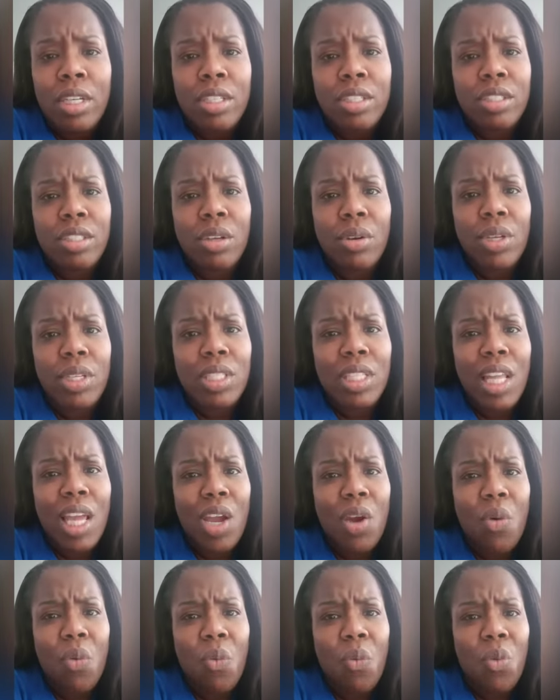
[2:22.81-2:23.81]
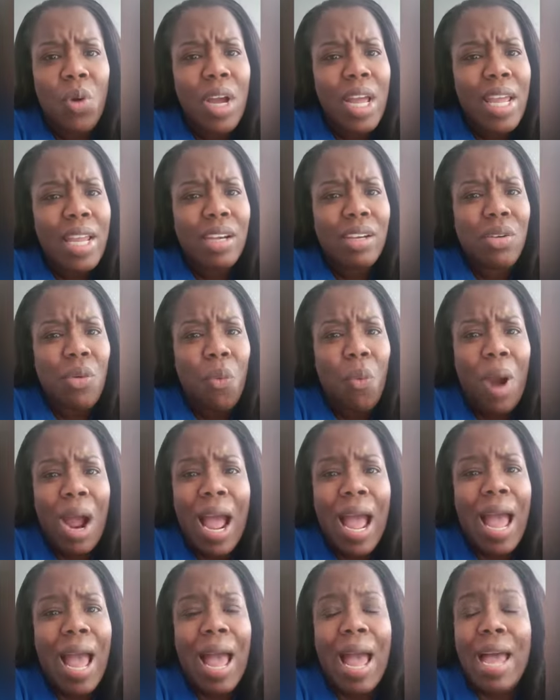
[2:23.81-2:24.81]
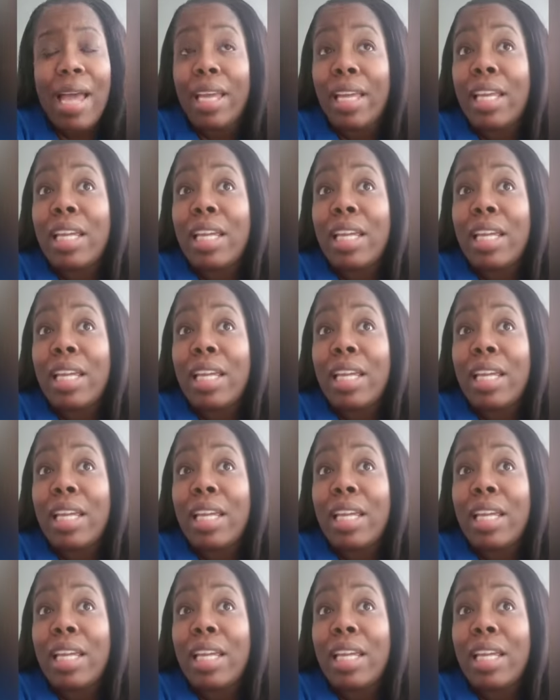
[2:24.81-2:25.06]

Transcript: So he's like, what? Why?